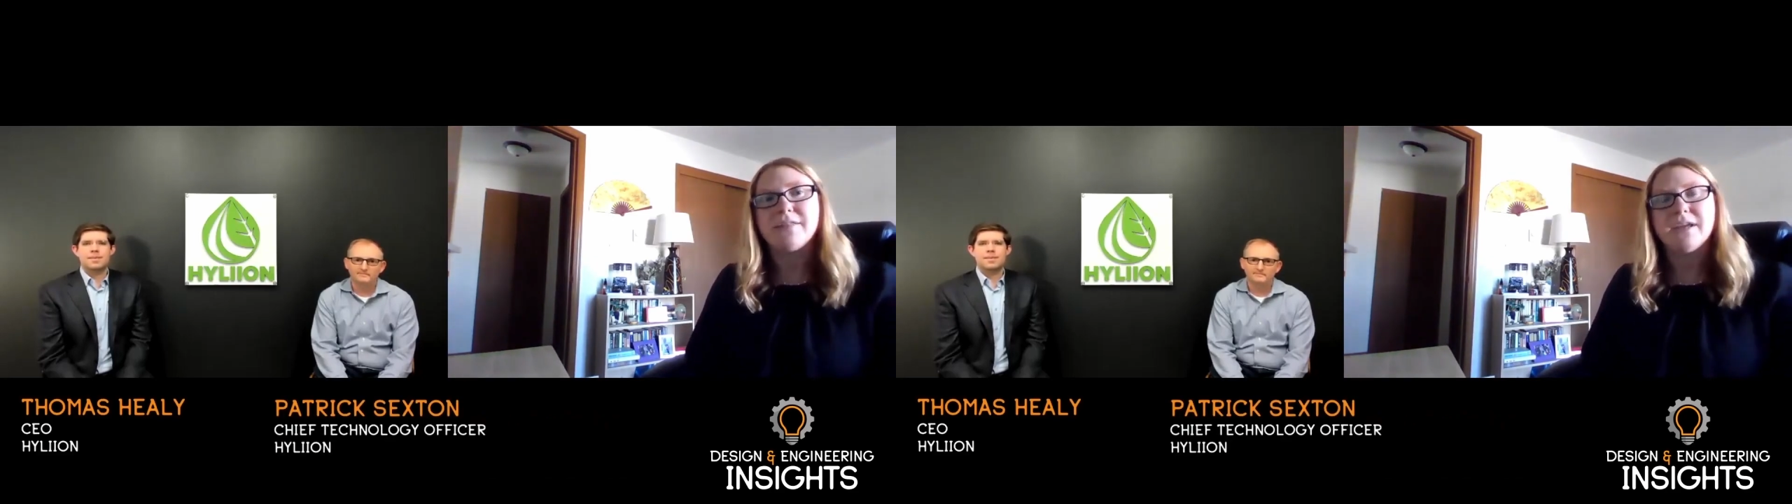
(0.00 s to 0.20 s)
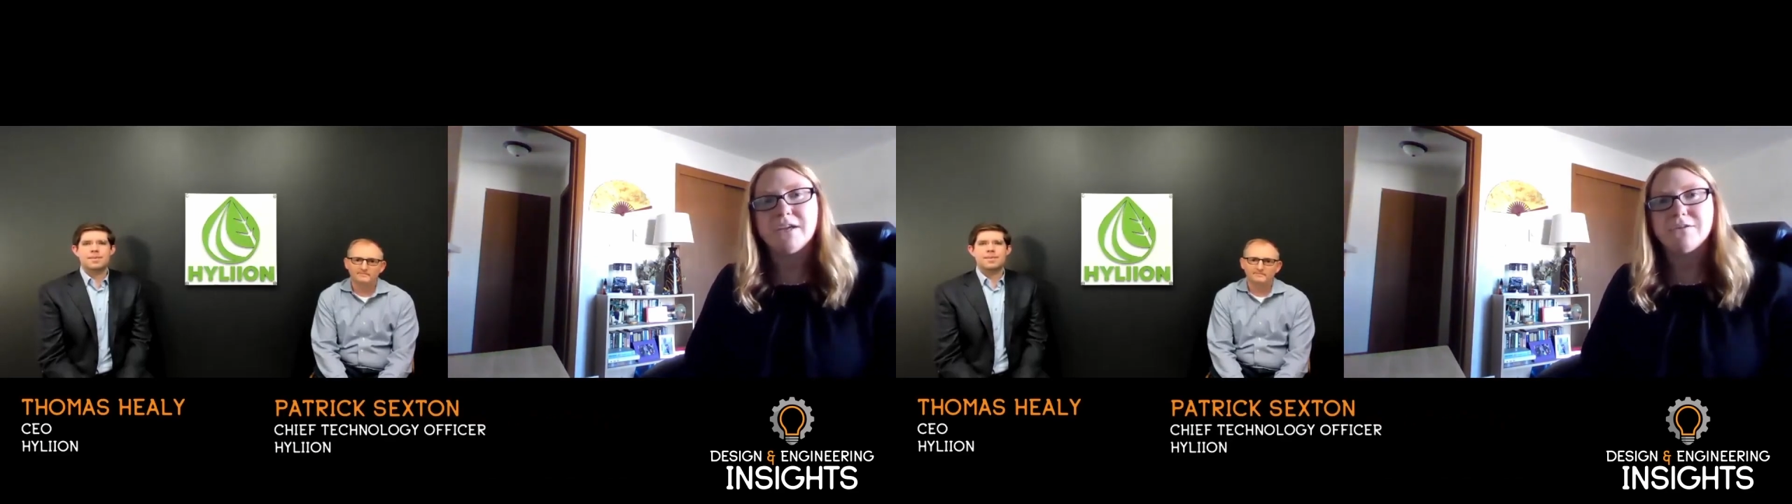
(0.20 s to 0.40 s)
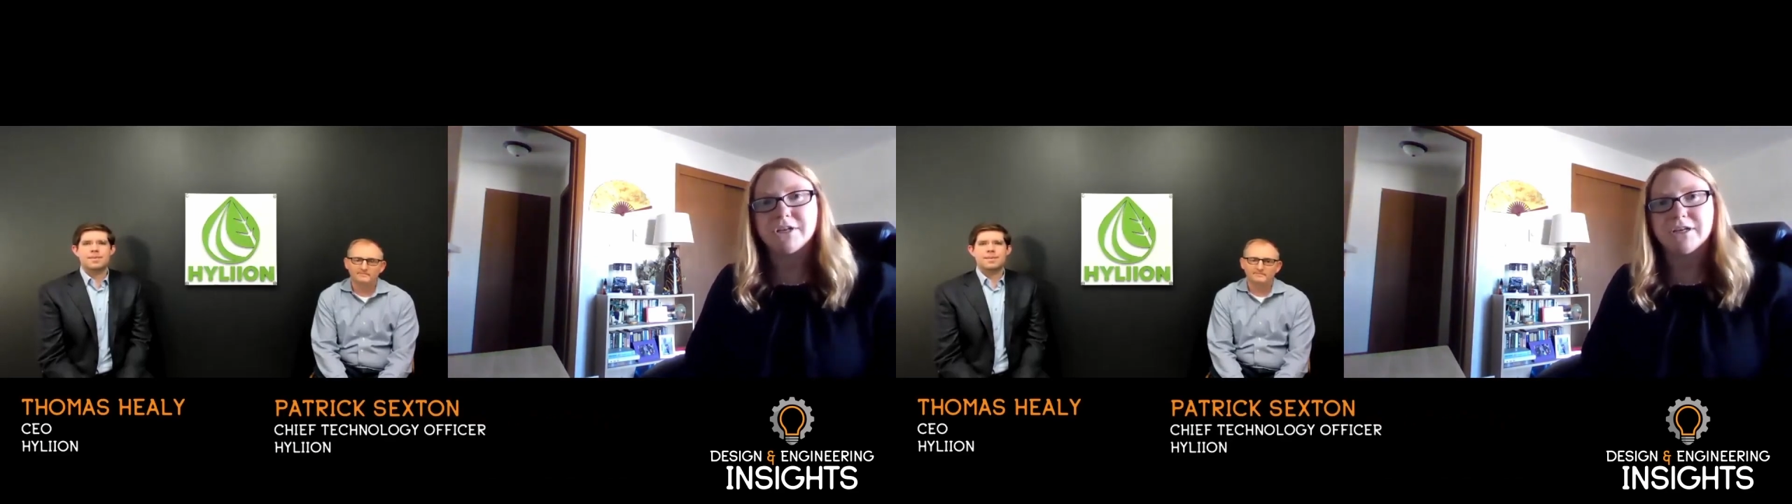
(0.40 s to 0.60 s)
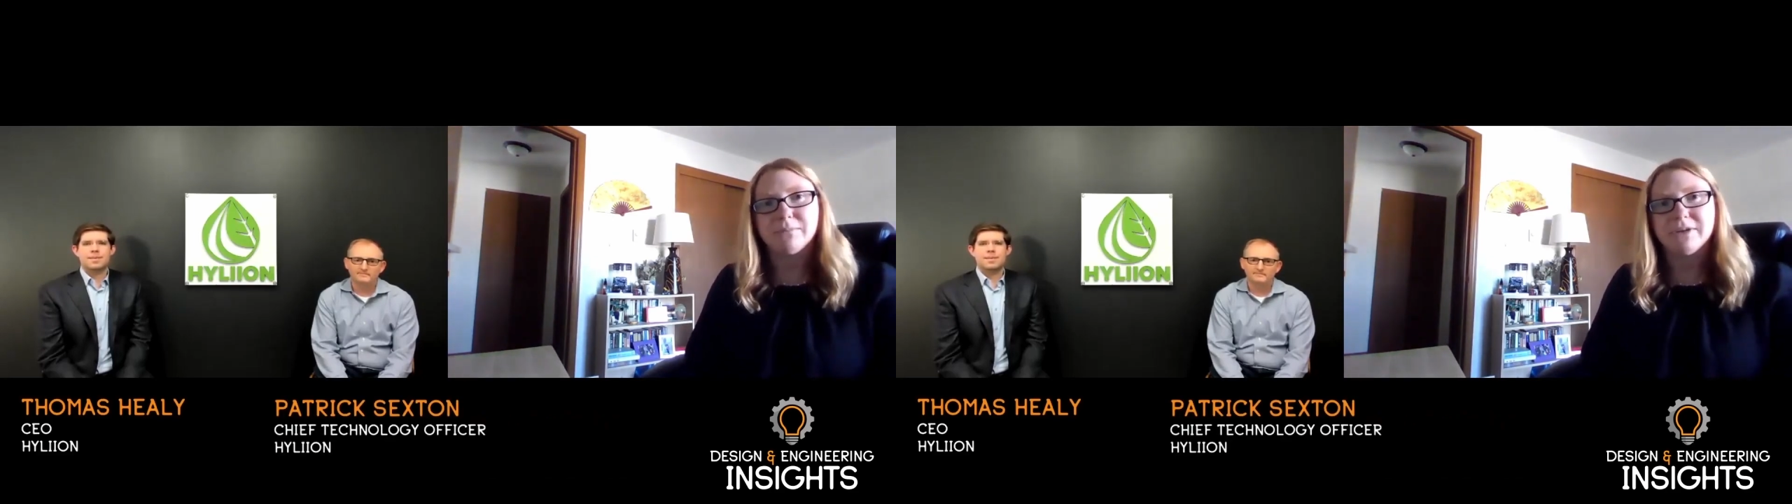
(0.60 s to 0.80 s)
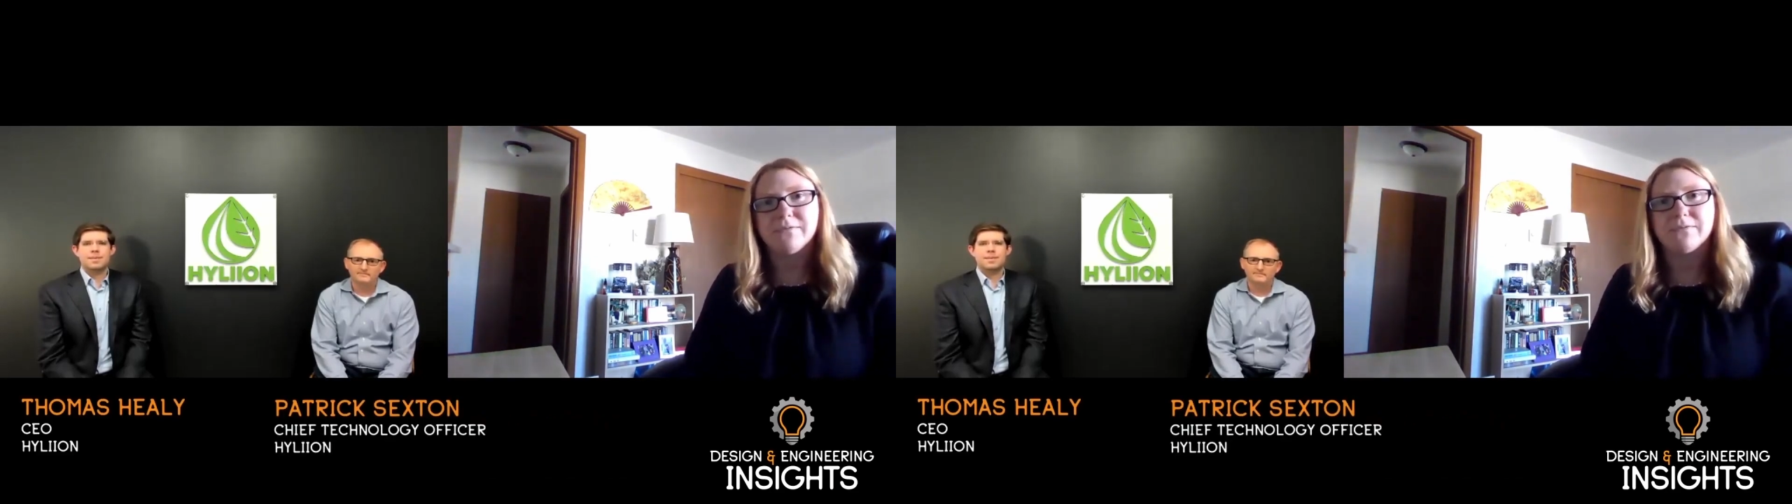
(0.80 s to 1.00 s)
Thank you,
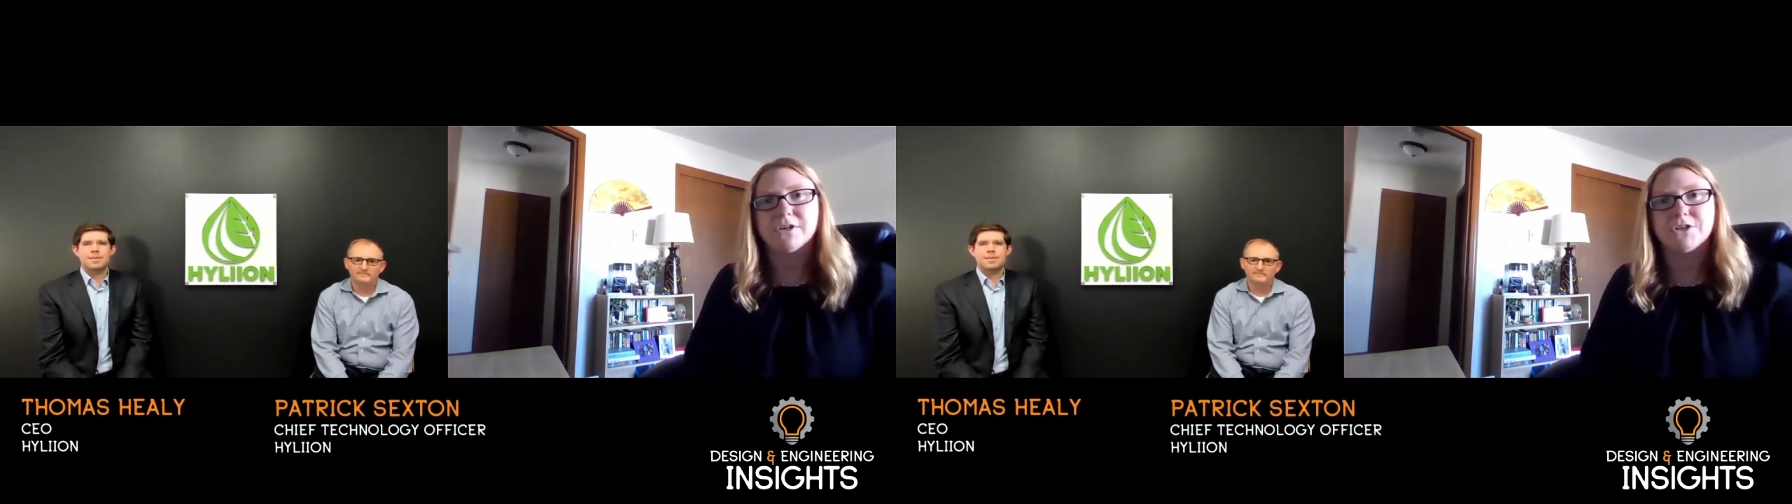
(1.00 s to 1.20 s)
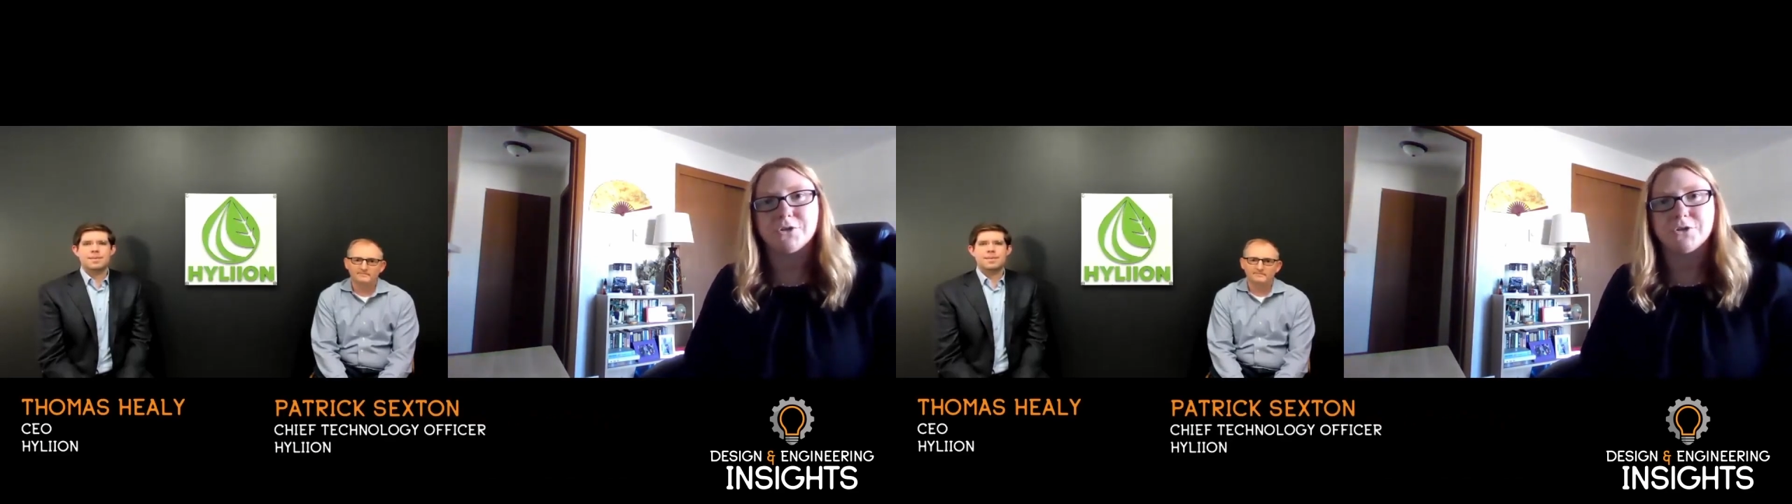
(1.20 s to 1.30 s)
gentlemen, for